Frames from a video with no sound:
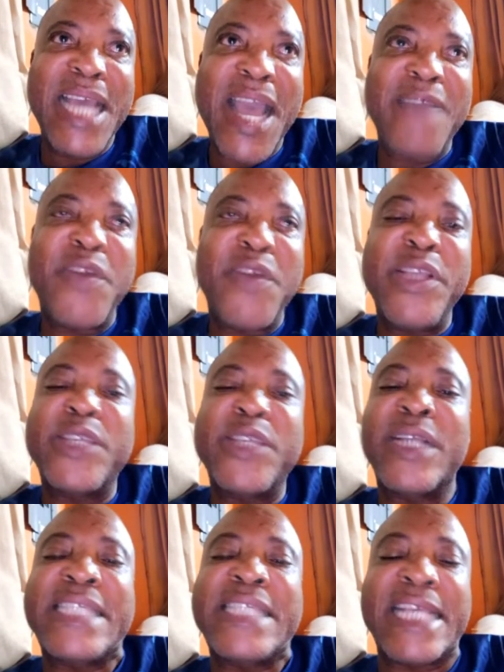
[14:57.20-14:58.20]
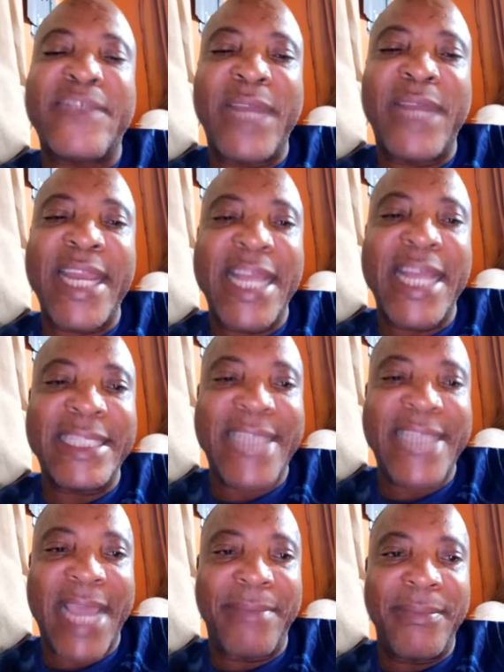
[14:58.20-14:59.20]
very successful at that
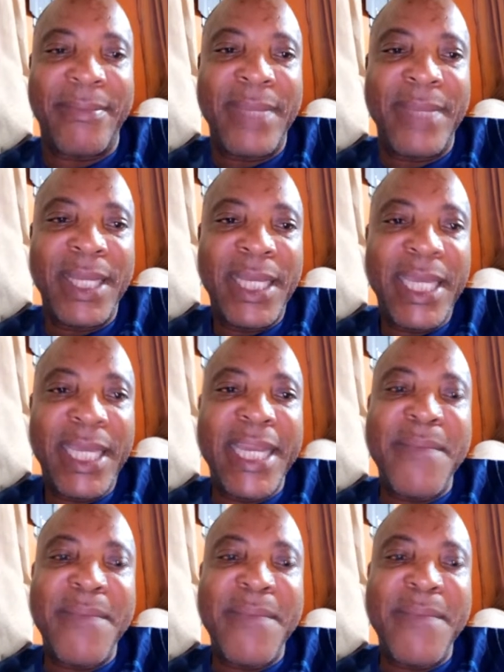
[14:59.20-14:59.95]
time in a